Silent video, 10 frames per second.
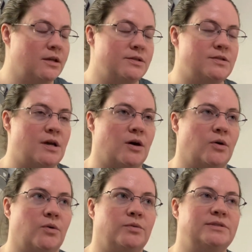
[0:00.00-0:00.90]

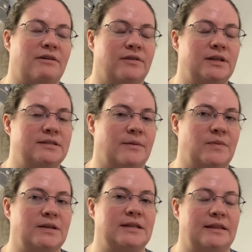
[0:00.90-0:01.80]
So definitely
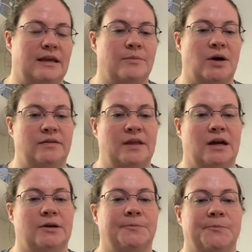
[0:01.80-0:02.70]
something to think about there.